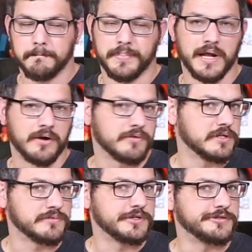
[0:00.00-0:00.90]
but I don't
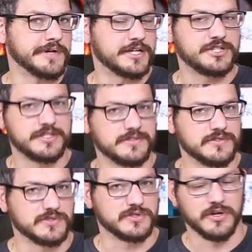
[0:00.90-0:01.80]
really read
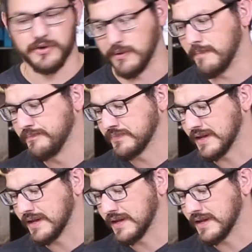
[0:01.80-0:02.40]
directions, so